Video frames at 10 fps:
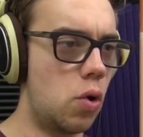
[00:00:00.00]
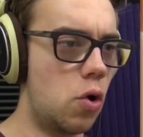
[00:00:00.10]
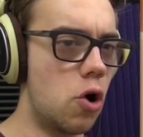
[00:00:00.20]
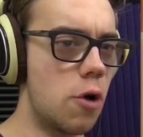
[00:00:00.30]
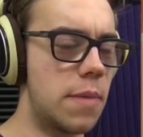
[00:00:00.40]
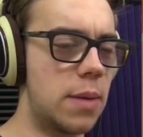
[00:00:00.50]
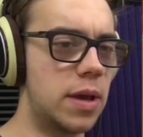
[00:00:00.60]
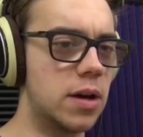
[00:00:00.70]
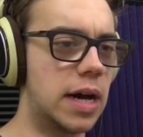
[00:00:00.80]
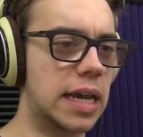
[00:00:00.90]
Or
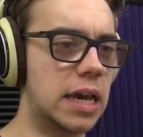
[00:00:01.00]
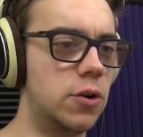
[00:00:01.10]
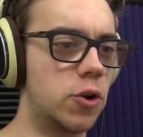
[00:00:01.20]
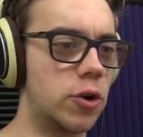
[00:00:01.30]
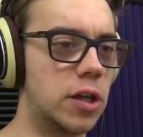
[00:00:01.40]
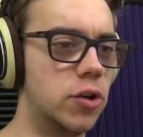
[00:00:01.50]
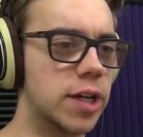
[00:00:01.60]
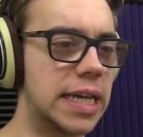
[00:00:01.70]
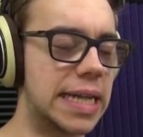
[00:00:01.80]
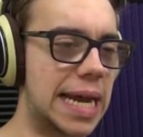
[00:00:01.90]
maybe, like, literally
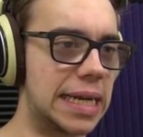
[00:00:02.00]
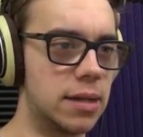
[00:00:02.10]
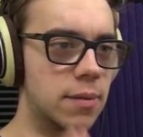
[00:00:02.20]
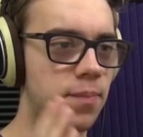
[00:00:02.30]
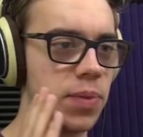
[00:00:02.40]
looking at it,